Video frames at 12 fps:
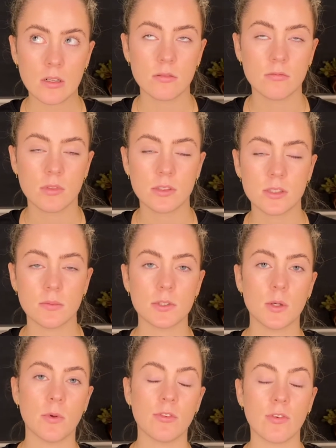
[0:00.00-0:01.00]
it seems a
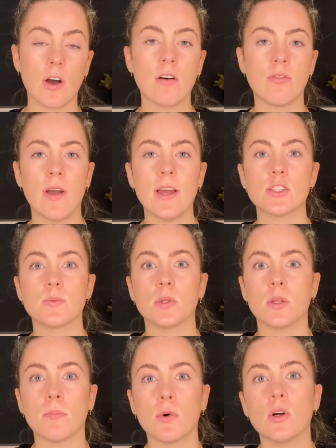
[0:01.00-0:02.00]
little bit far-fetched, but
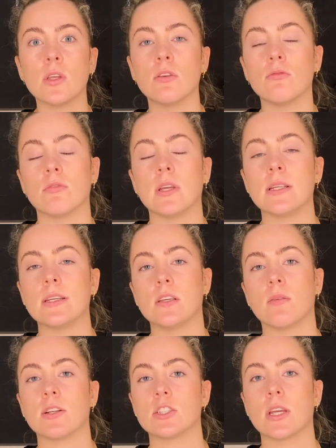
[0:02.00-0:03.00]
the more you read it,
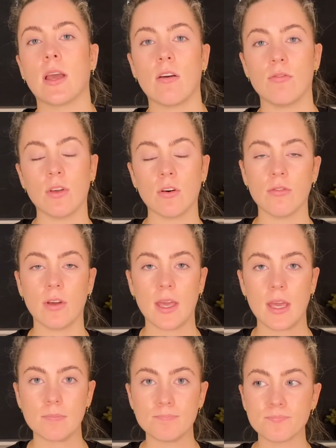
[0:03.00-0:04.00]
you actually get a feel for
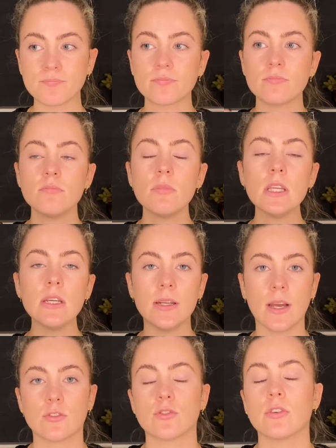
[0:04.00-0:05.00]
him and
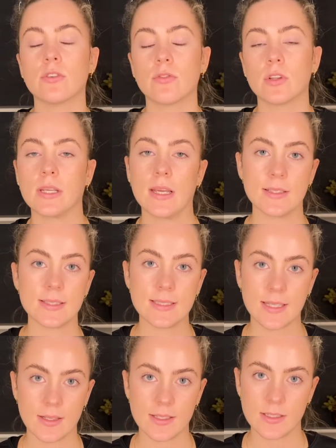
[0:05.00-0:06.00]
how truthful he is in
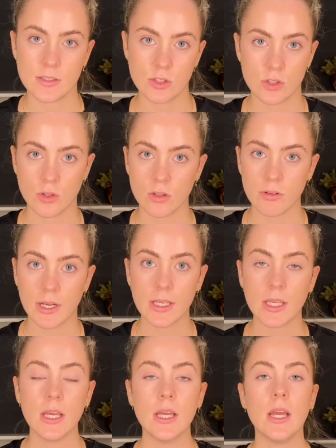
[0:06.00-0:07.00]
telling his
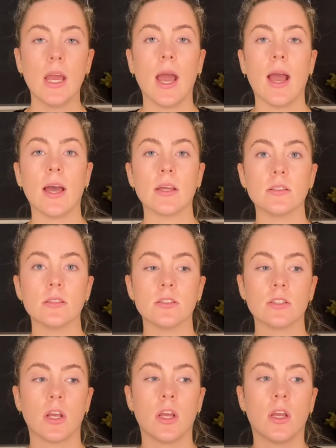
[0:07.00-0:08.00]
story, and
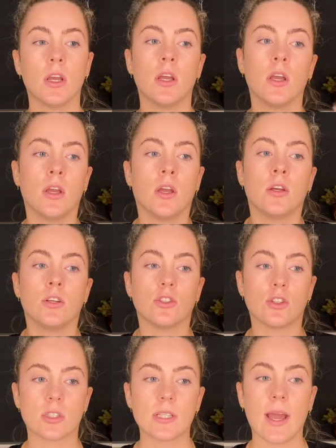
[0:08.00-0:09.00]

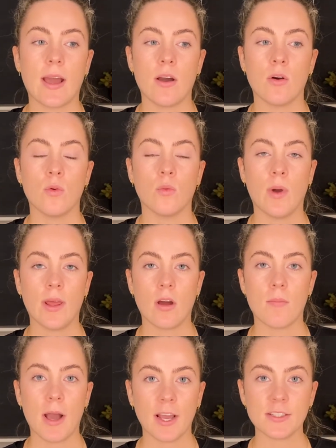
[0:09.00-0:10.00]
just how when our
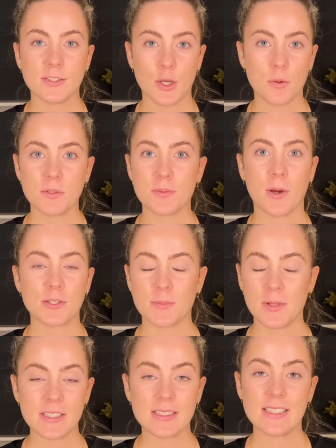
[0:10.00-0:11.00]
mind is open to
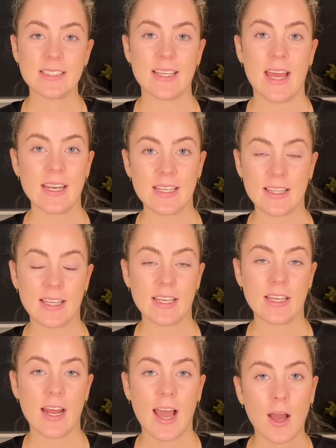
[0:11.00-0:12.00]
possibilities, anything
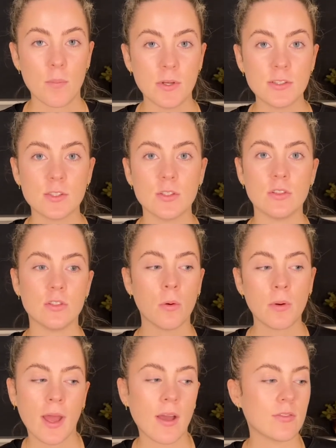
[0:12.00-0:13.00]
can happen. So you
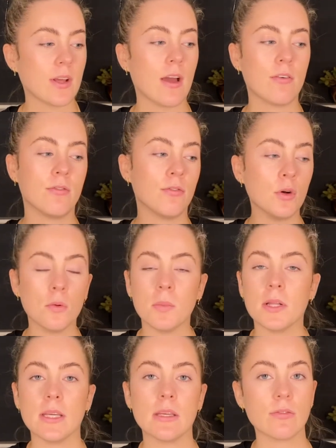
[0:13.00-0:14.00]
don't have to have full
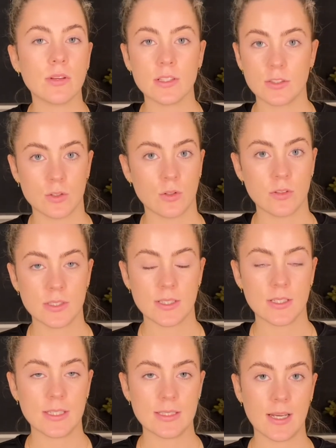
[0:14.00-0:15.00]
belief in the stories that
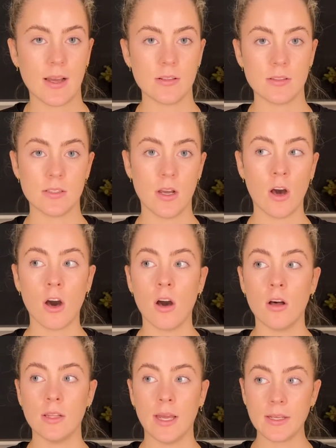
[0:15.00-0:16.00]
he tells that are
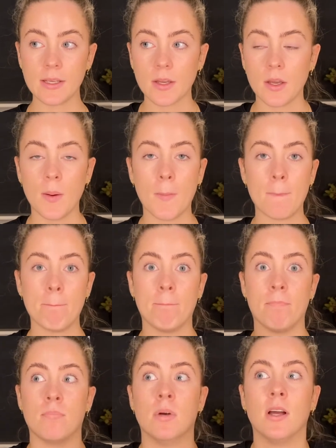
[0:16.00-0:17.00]
like
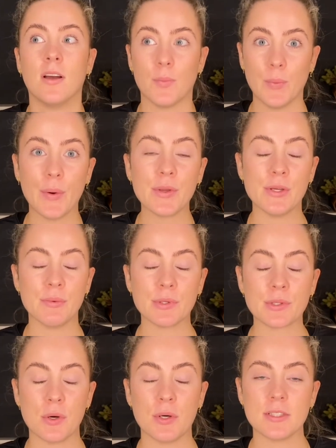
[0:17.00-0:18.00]
what you would
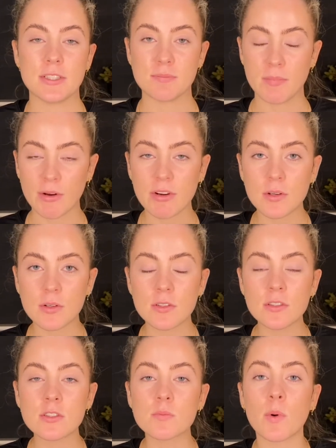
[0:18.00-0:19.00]
call as
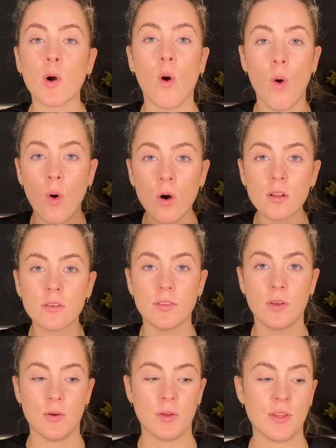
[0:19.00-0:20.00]
miracles, but all of
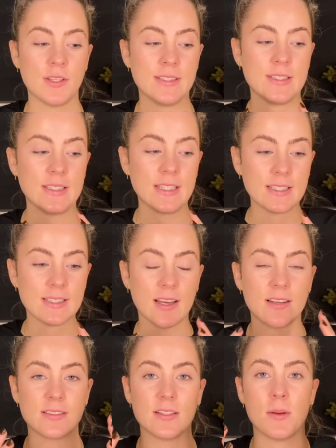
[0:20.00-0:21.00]
the other
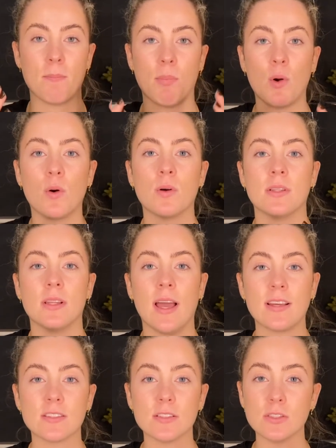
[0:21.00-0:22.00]
details and important
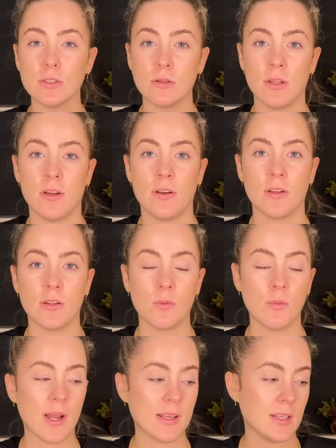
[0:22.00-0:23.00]
lessons you learn on the
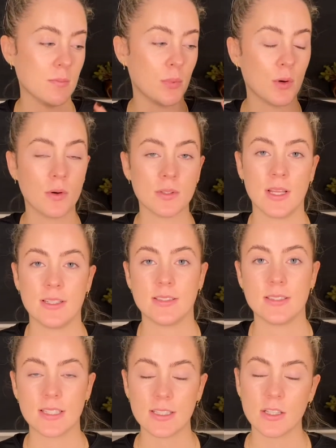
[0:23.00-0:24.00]
way, the important
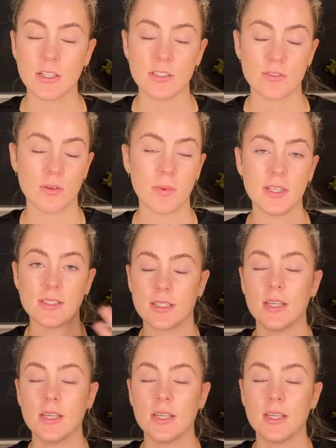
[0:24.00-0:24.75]
lessons he learns from his